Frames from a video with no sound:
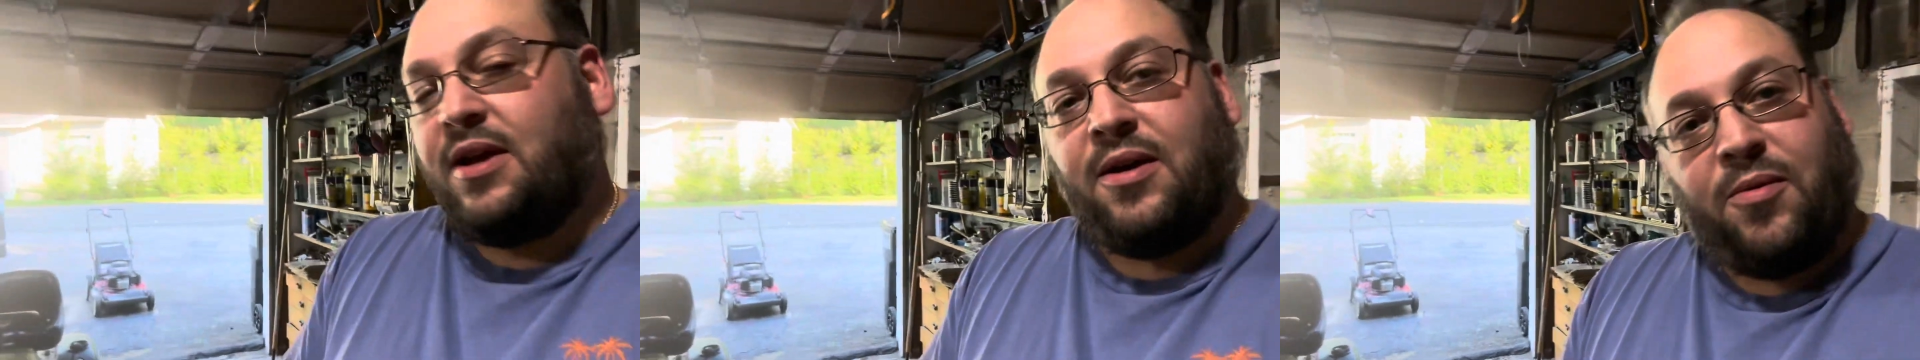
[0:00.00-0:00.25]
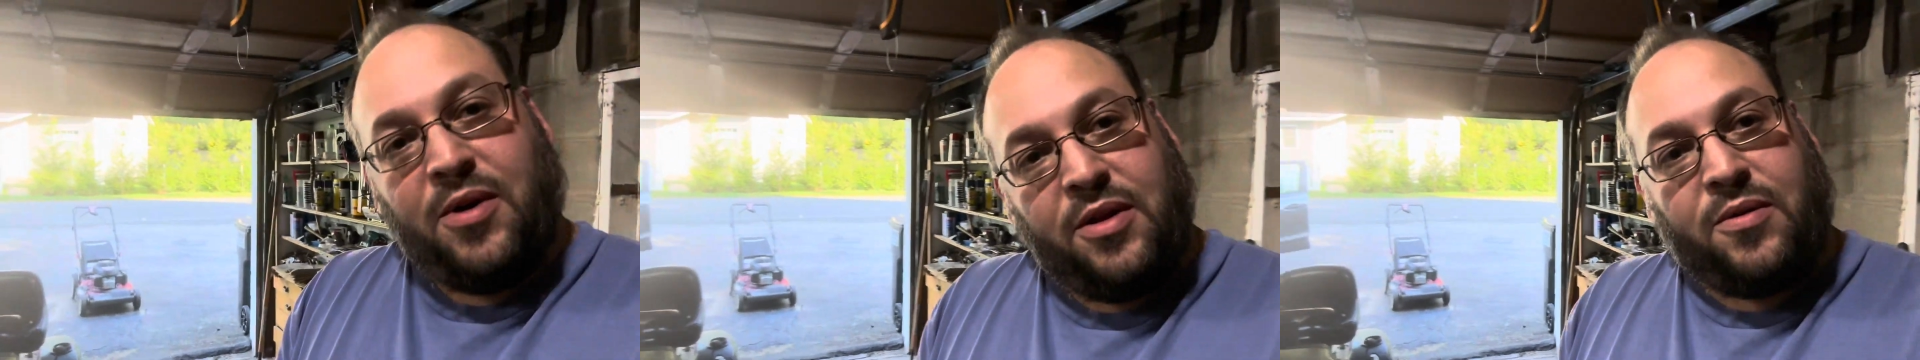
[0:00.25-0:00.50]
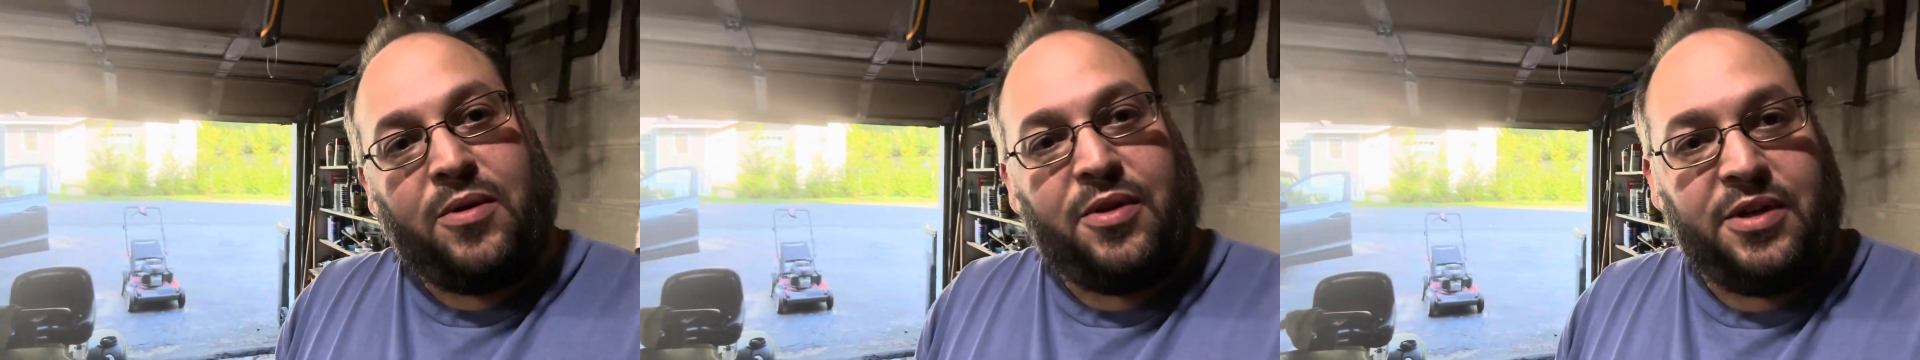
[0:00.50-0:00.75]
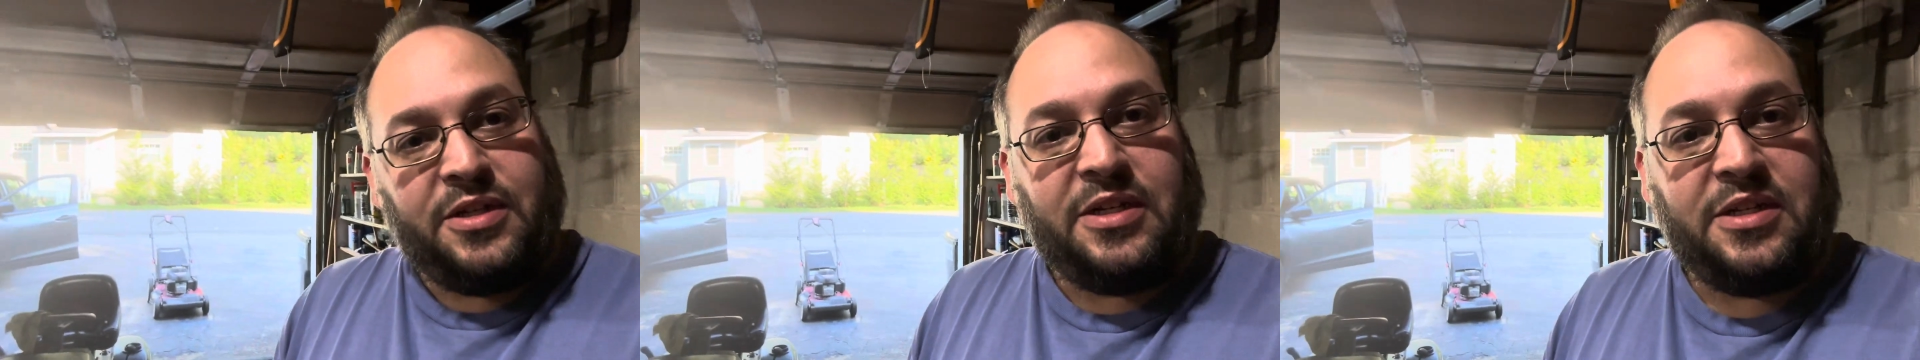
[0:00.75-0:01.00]
One of the cool
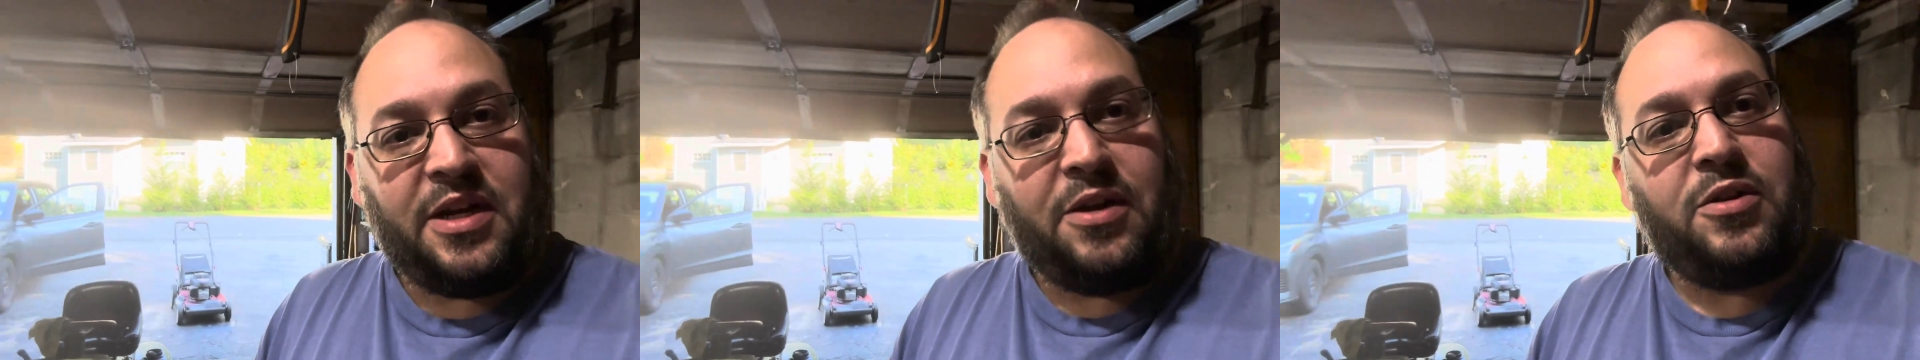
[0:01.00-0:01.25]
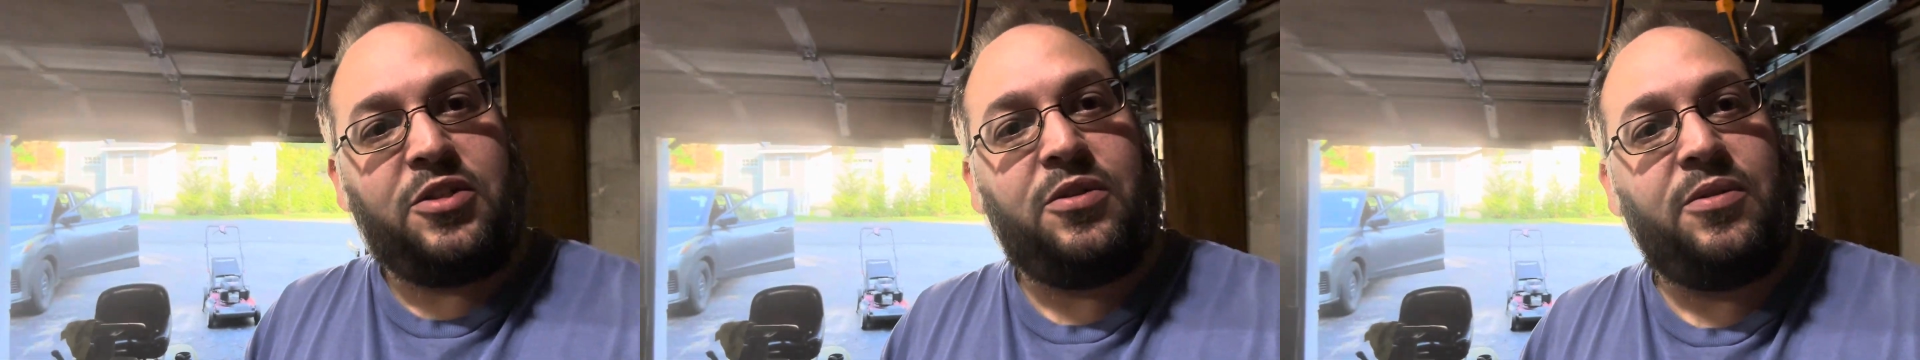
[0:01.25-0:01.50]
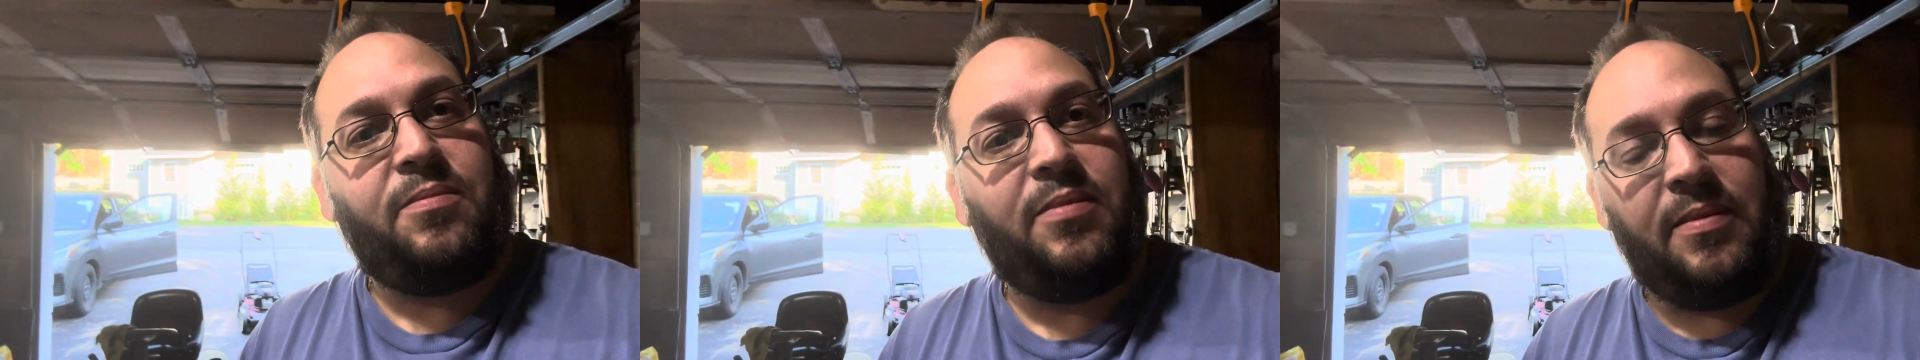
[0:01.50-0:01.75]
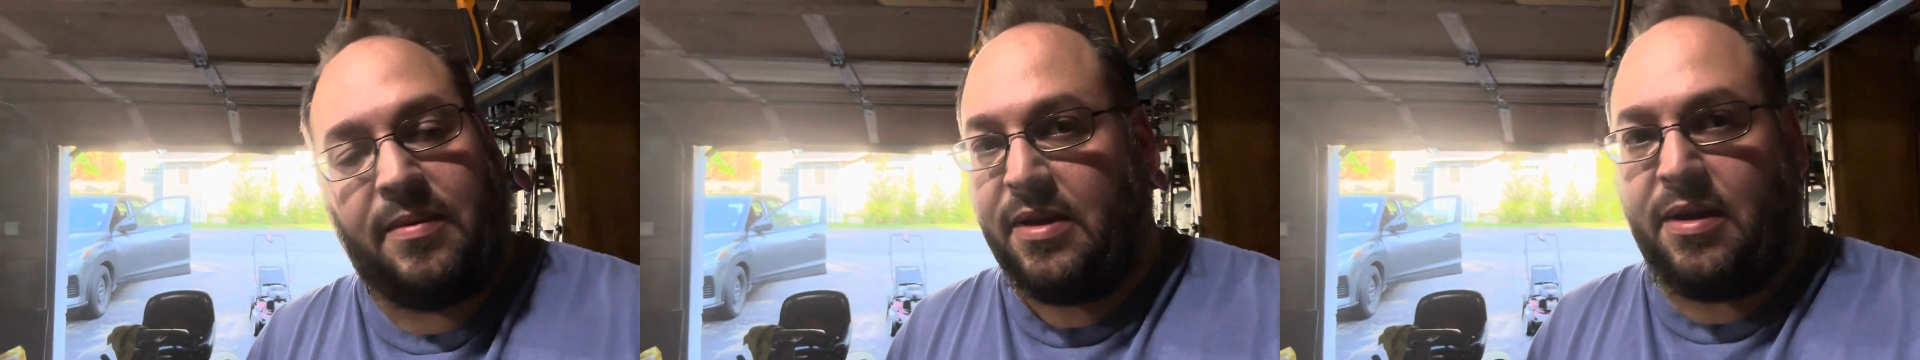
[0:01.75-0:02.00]
things is I
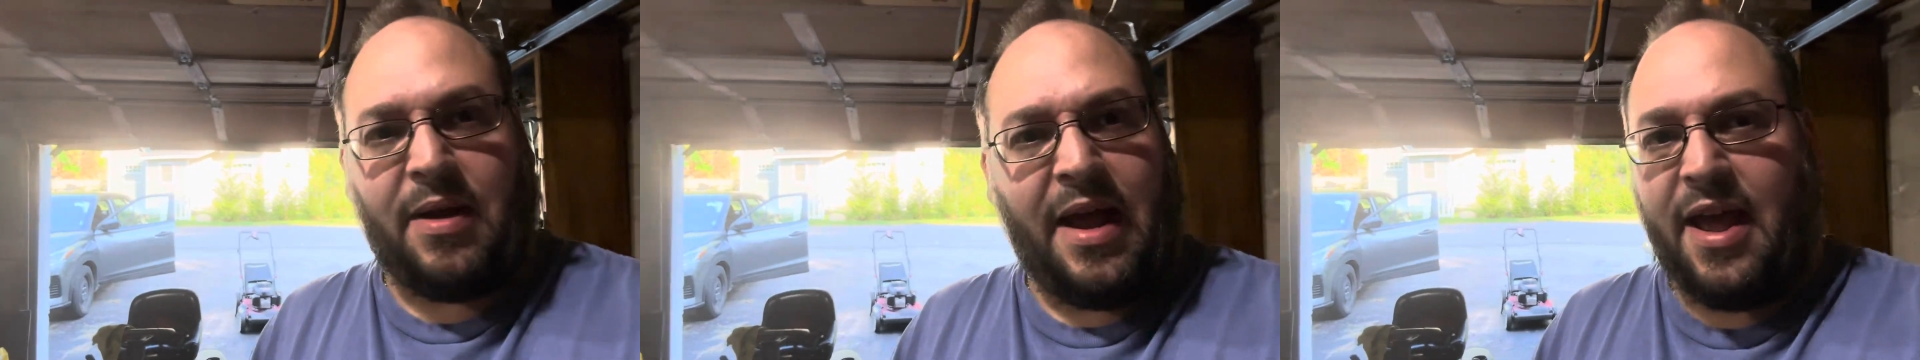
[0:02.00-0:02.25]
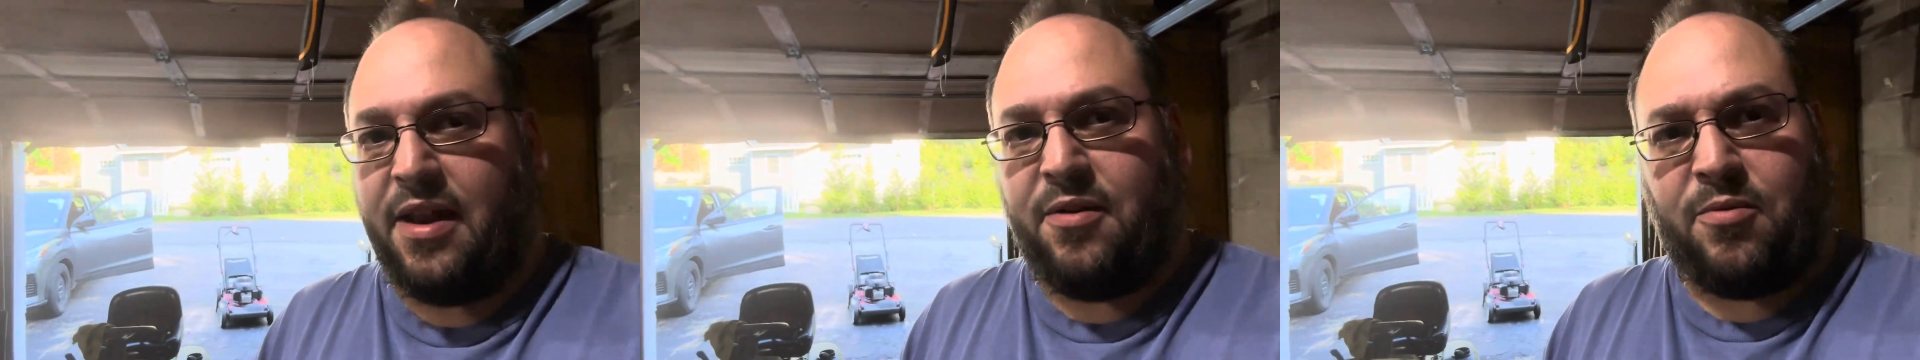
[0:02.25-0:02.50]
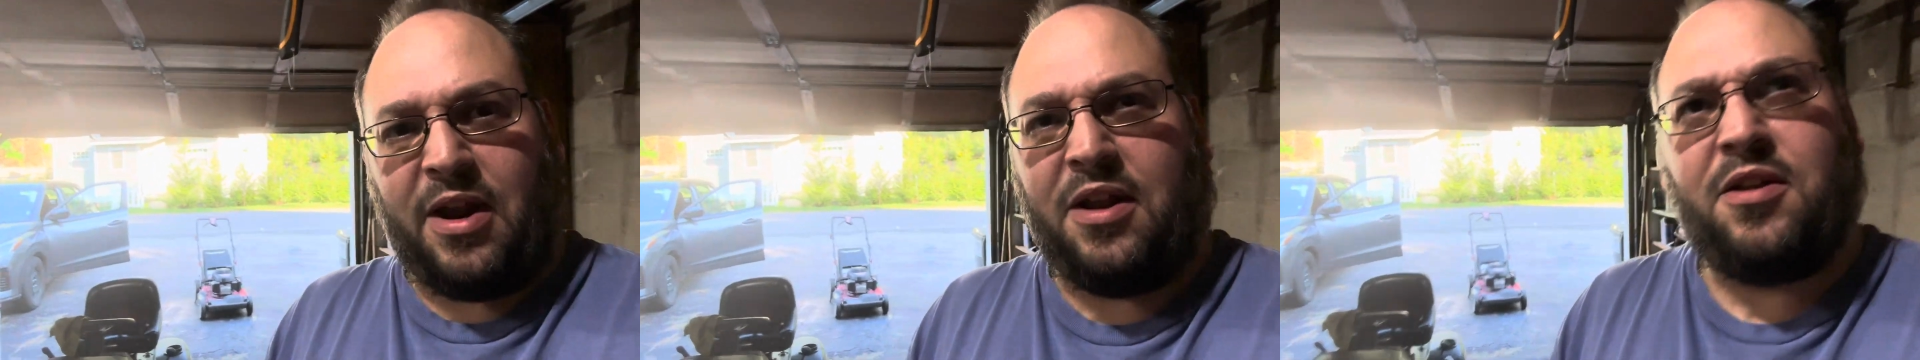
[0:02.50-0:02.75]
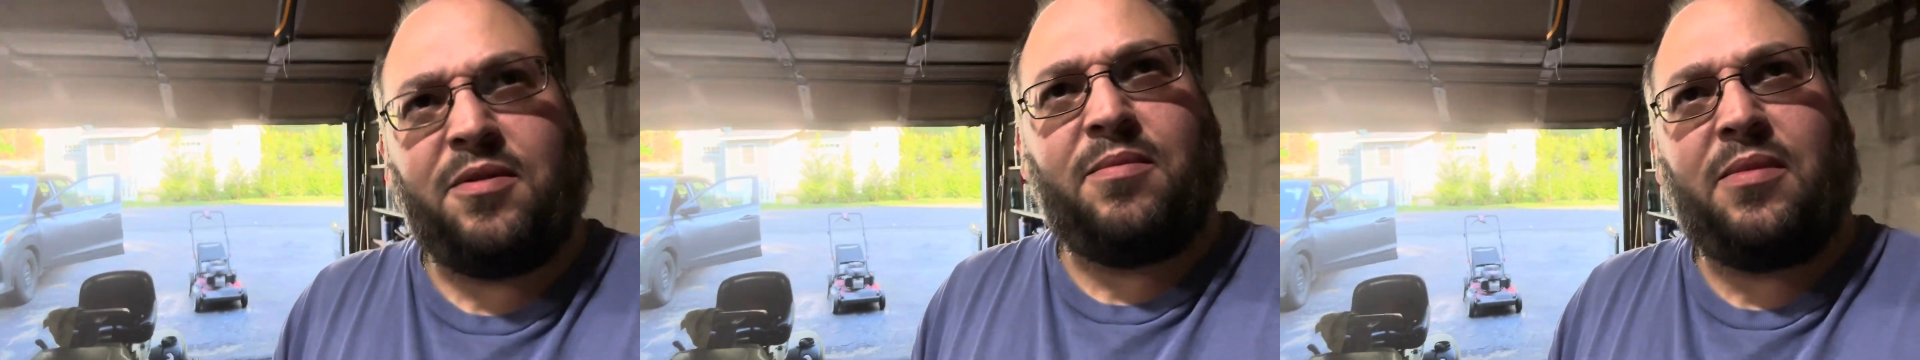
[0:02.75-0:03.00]
had a
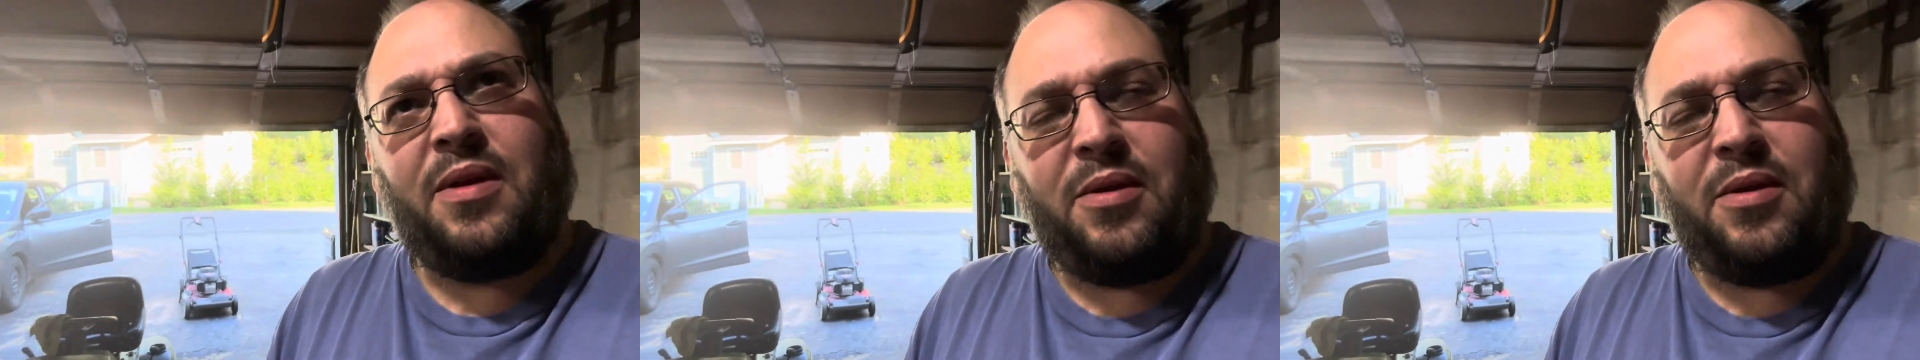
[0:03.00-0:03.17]
random